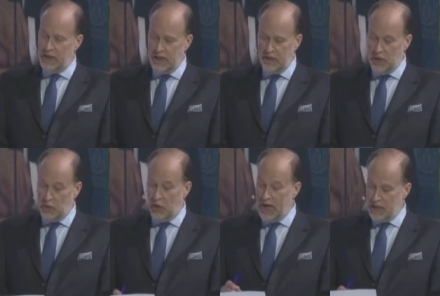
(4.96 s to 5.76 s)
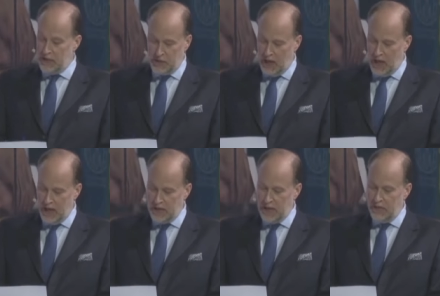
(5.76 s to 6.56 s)
the Ukrainian
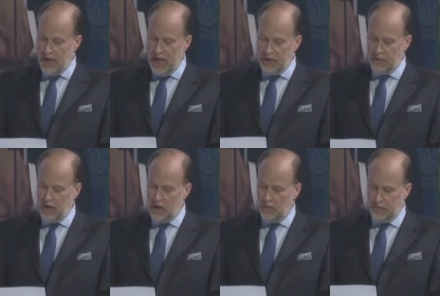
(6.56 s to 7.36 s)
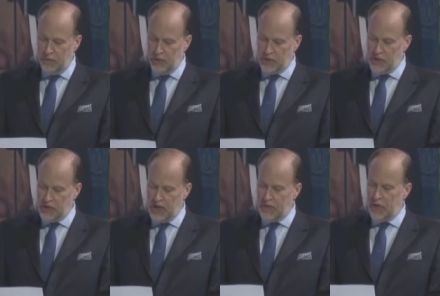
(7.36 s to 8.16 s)
side, the head of their armed forces,
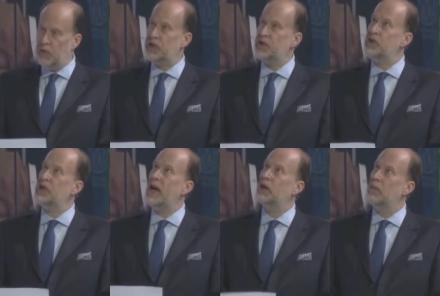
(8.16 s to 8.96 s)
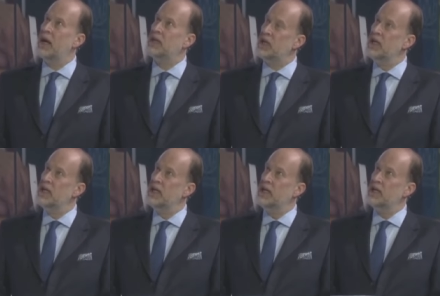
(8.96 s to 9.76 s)
said there was a stalemate.
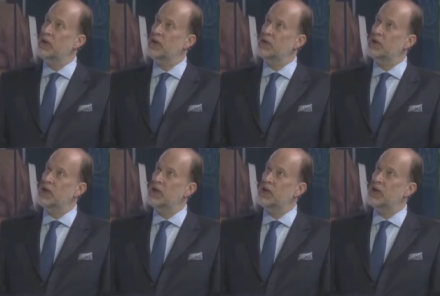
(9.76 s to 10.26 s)
He got into some